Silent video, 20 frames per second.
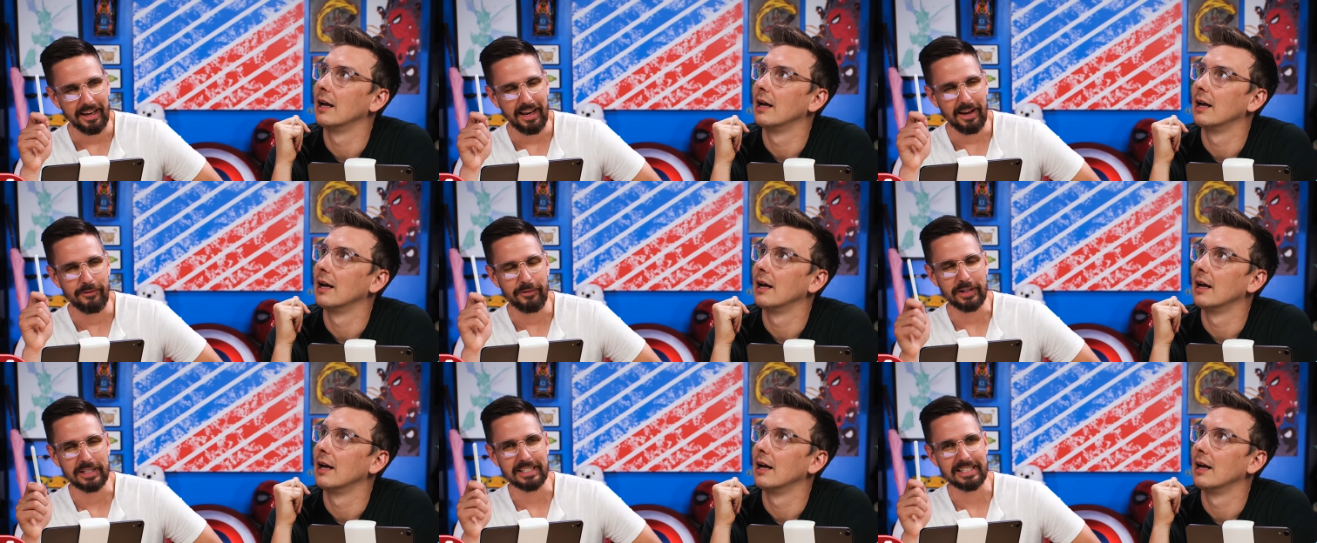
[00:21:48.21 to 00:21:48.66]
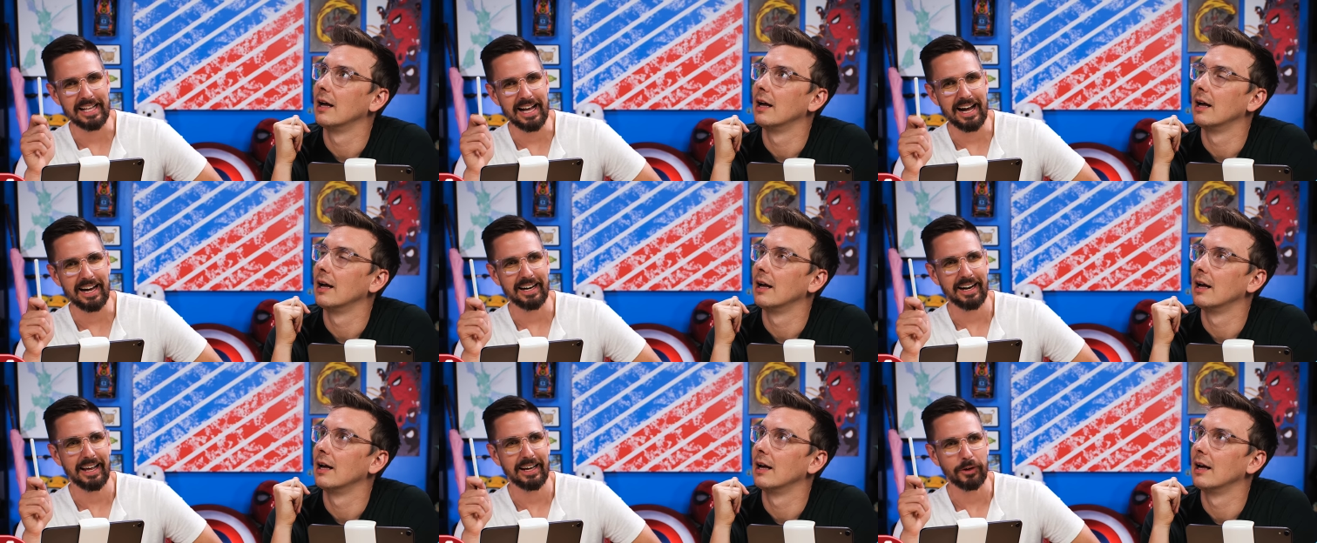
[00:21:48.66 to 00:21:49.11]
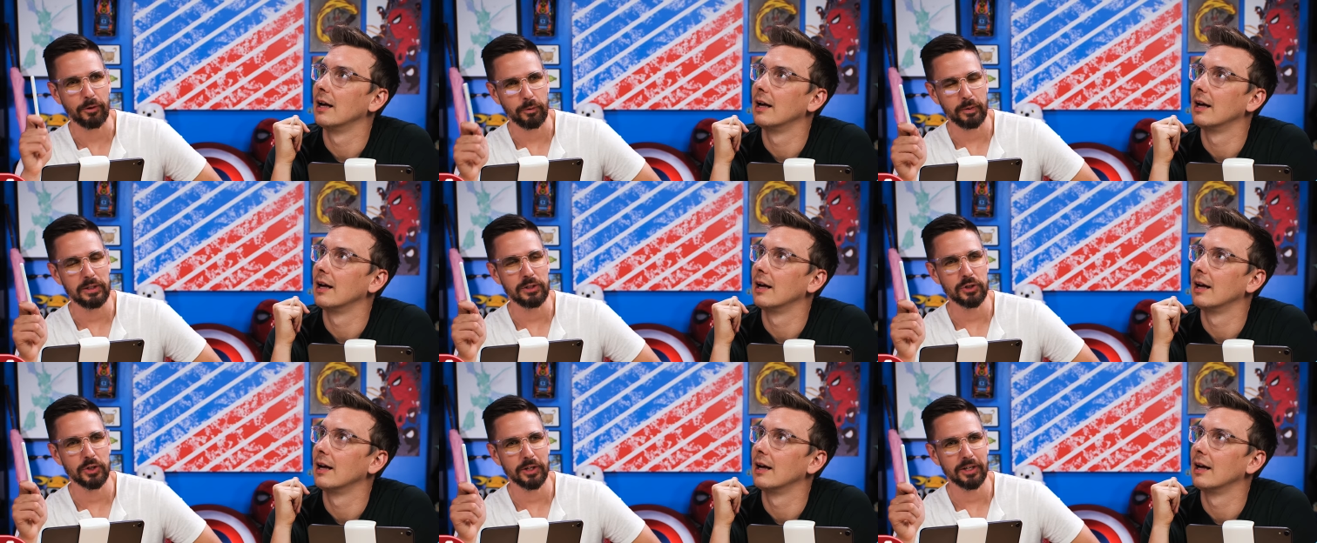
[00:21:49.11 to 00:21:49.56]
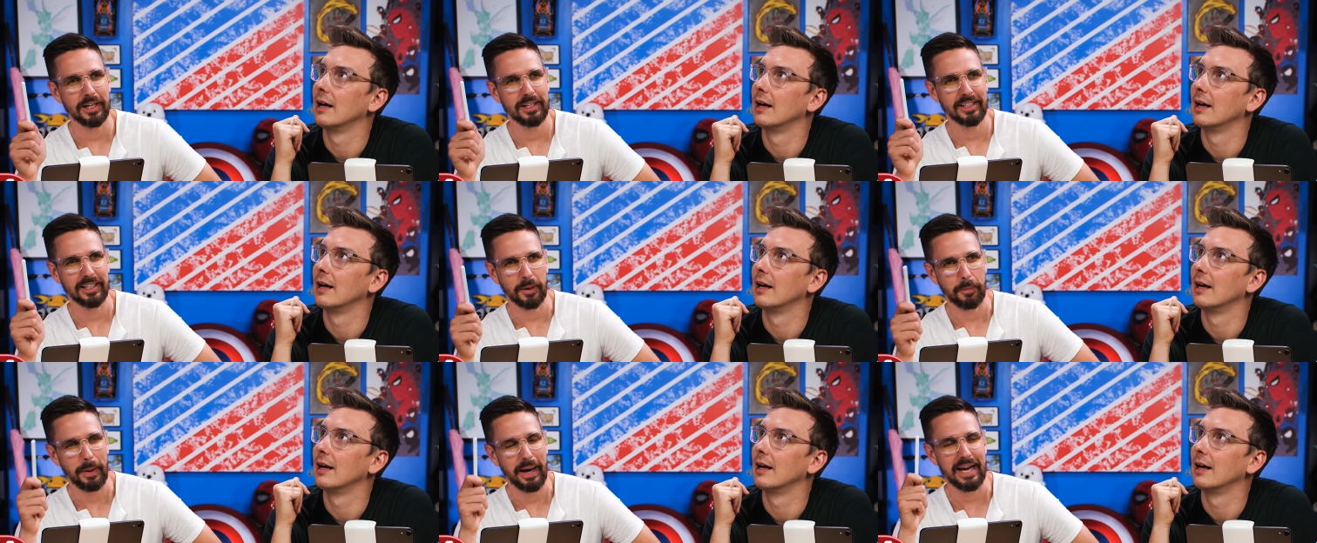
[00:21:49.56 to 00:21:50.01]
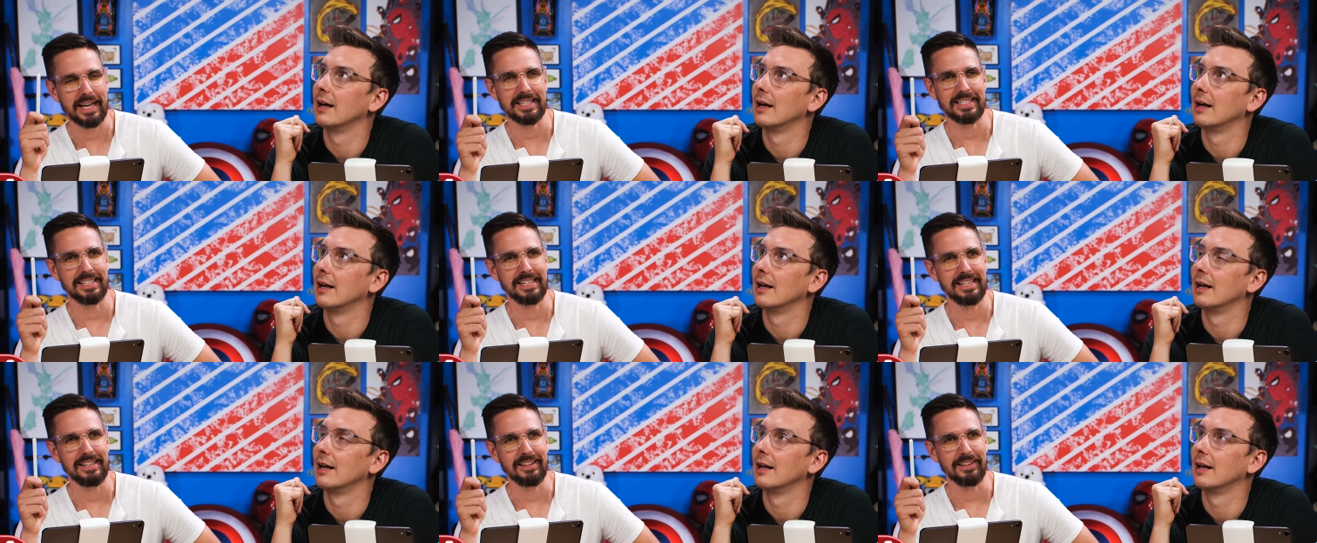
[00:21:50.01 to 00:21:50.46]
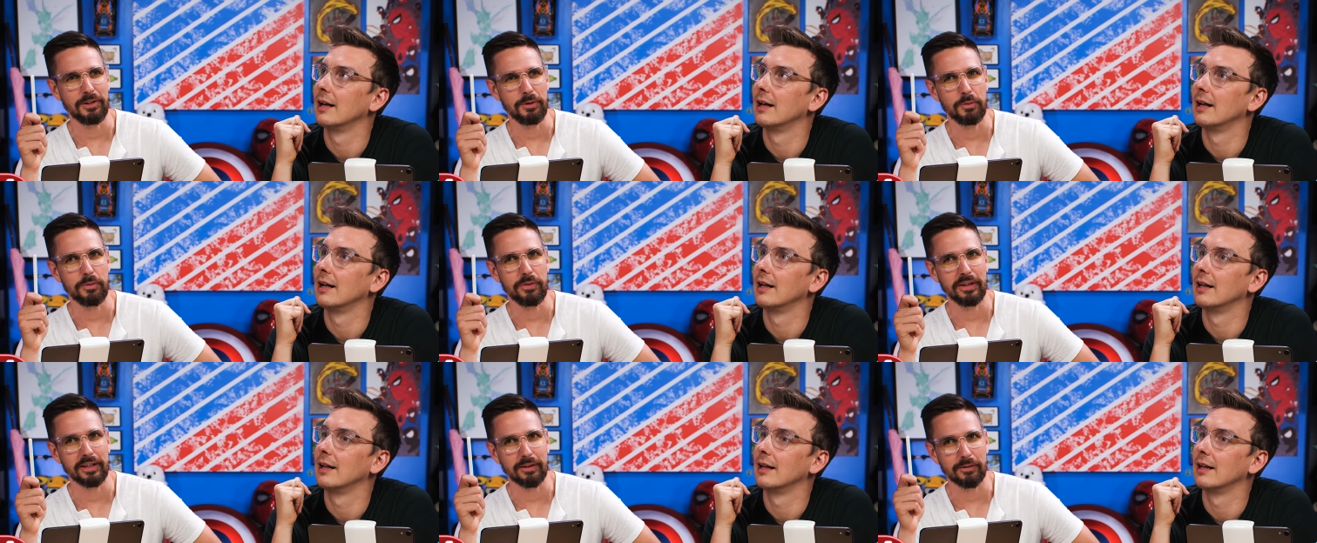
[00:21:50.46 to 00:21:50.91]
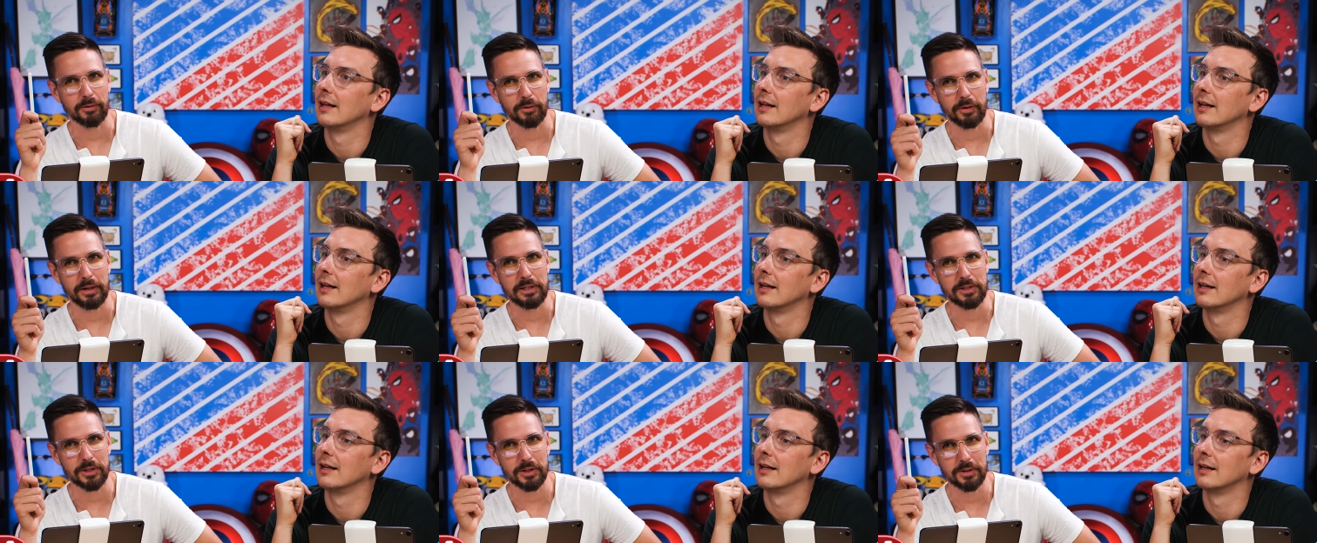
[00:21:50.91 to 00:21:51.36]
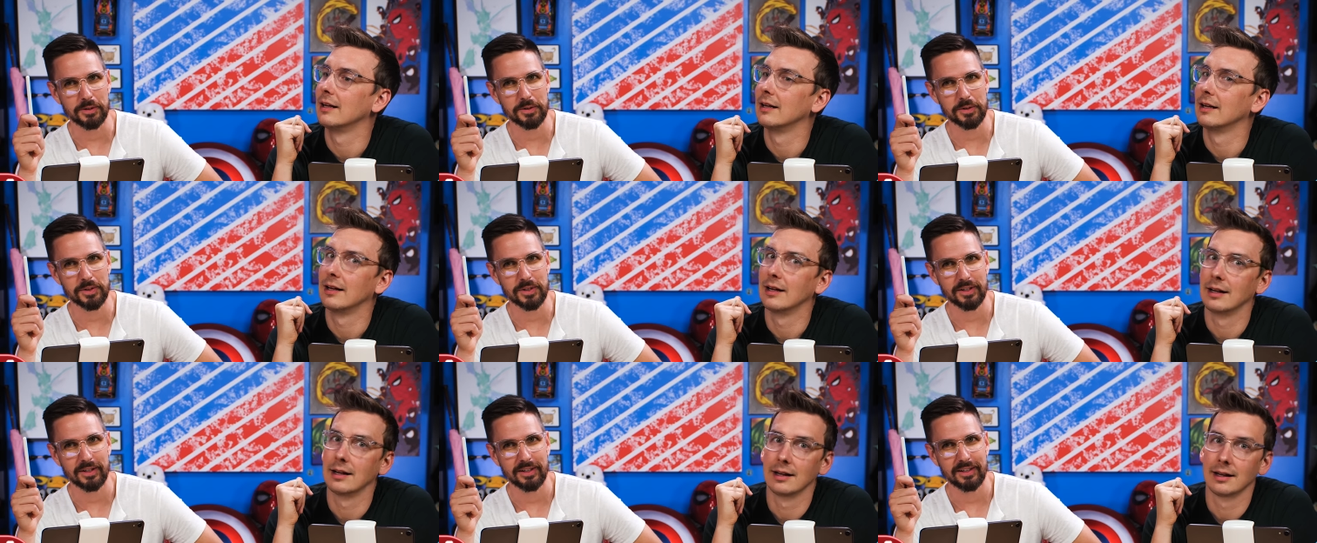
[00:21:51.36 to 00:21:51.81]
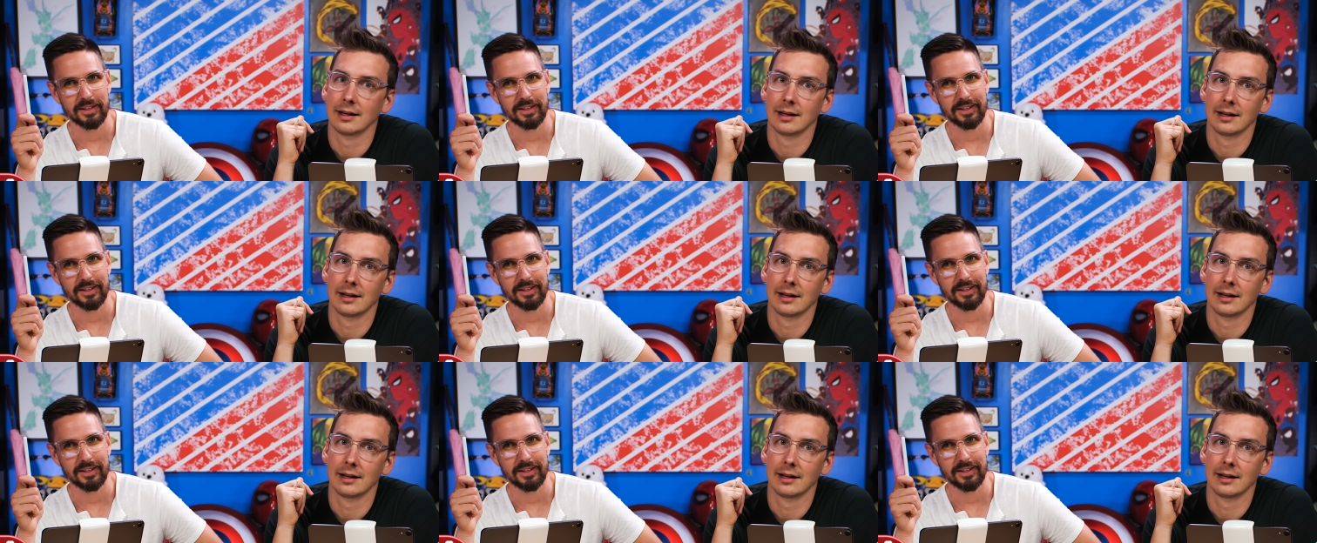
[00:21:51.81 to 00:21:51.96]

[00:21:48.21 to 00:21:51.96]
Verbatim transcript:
Speaker 1: if it's not a creature in the capacity that you think of creatures.